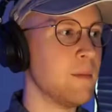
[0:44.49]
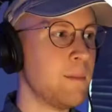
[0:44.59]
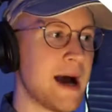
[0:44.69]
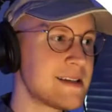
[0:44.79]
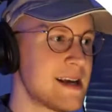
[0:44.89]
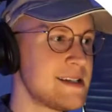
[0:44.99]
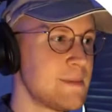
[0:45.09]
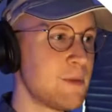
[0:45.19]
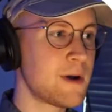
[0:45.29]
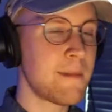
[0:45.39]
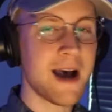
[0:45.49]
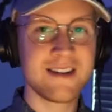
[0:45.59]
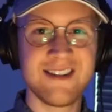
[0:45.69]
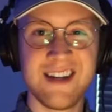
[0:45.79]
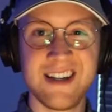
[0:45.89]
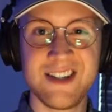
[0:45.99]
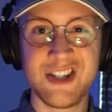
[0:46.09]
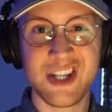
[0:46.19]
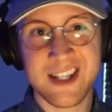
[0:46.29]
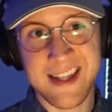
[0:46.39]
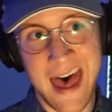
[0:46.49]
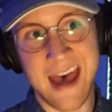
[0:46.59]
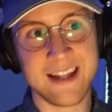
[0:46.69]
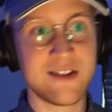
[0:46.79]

Box sizing border box does just that.